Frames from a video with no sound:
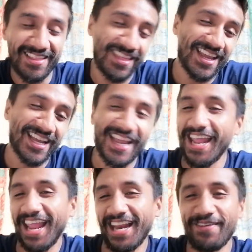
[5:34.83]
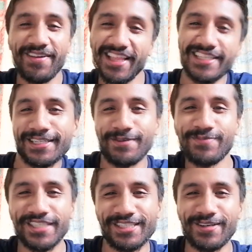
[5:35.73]
thing and everything's gonna
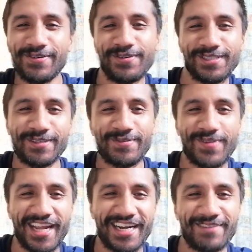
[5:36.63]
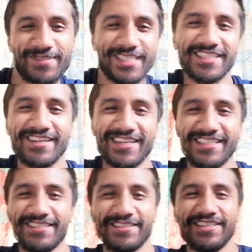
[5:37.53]
be so awesome, and I'm just
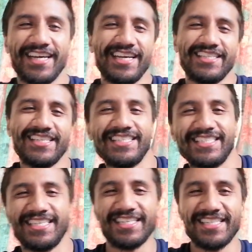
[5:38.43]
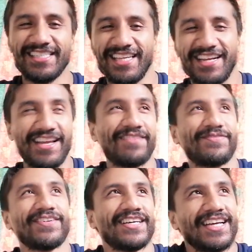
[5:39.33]
going to teach kids and have
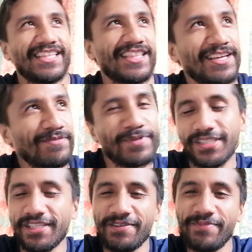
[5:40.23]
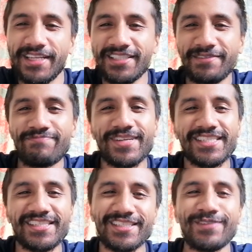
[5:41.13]
the most amazing,
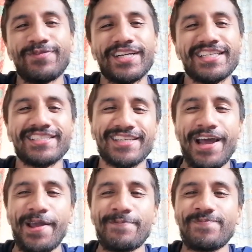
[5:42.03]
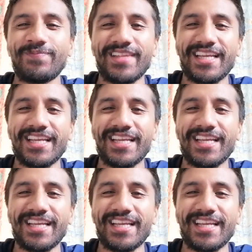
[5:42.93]
bestest, funnest time,